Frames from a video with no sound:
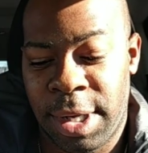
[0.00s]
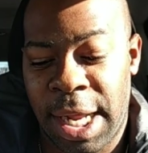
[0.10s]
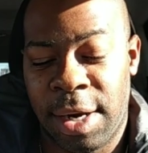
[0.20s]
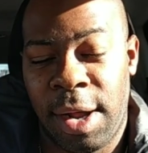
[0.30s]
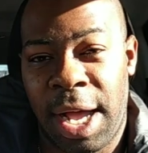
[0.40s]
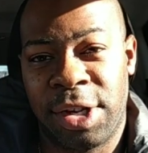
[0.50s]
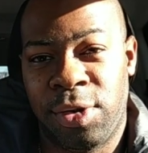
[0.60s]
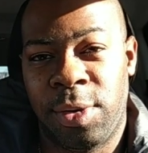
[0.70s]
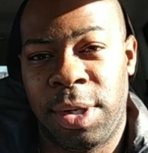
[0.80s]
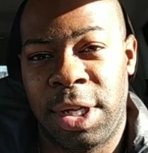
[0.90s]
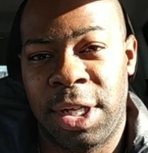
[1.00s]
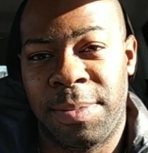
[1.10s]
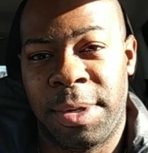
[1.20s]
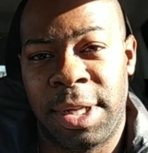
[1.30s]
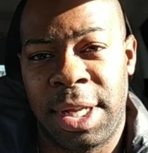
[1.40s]
But I don't know how true it
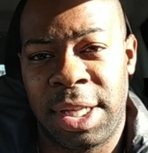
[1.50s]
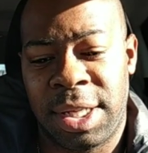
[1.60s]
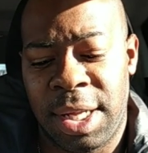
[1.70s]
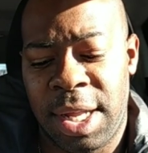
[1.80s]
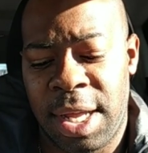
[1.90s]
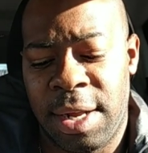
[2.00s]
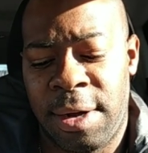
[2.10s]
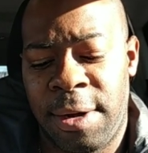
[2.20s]
is, but they said that